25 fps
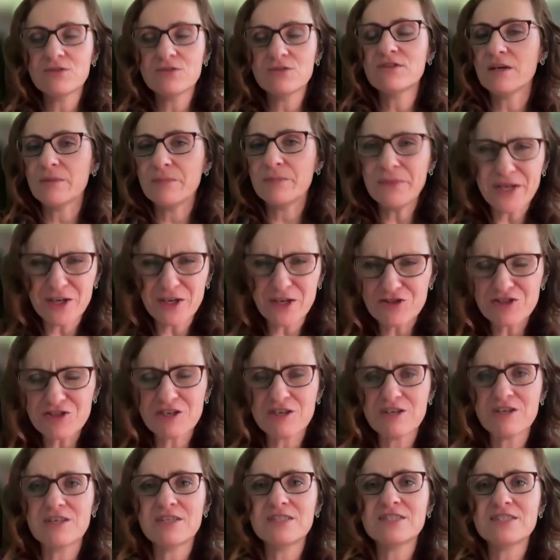So there are
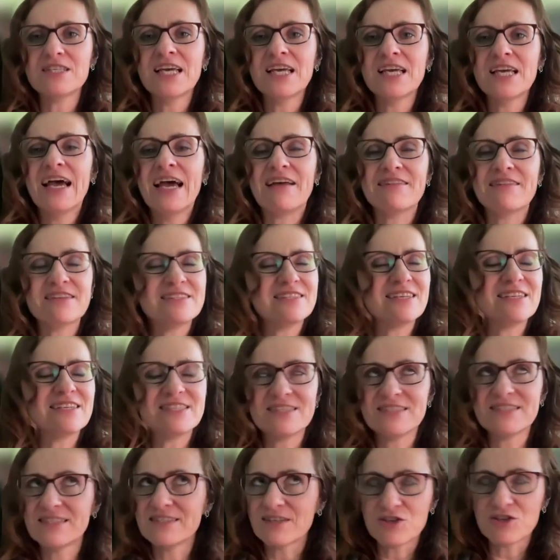pictures, the
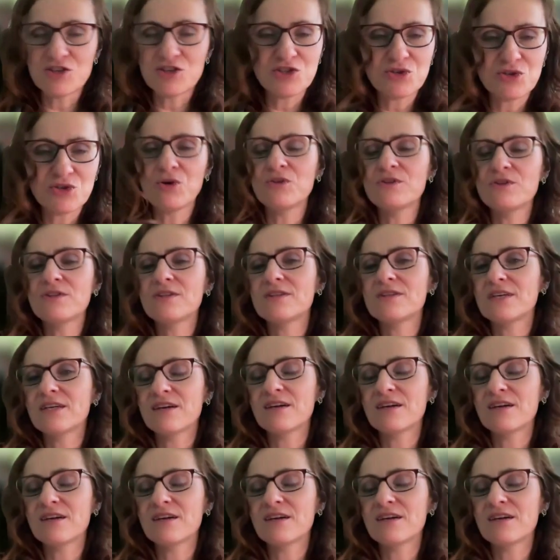sentences are short,